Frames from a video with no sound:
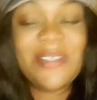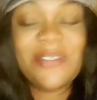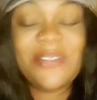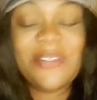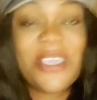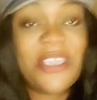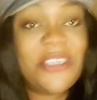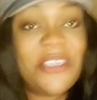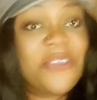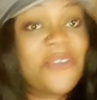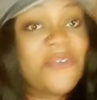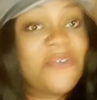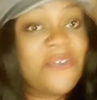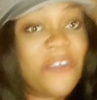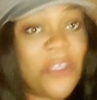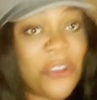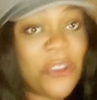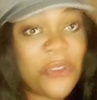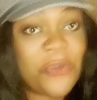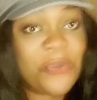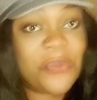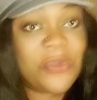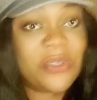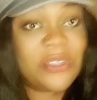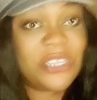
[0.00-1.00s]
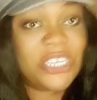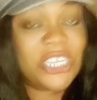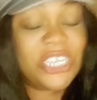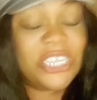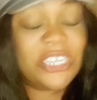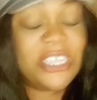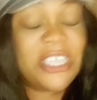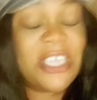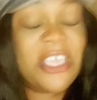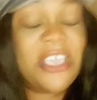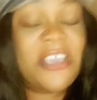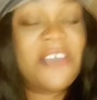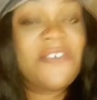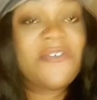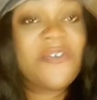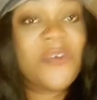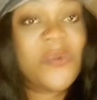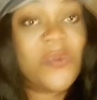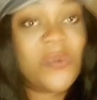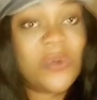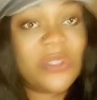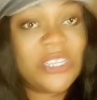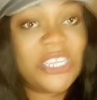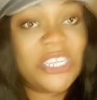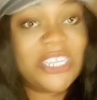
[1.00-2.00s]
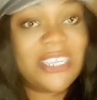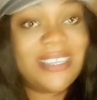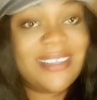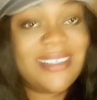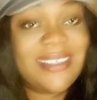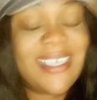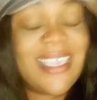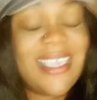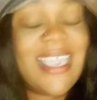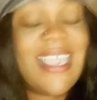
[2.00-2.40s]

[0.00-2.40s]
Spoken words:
Thank you very much for watching.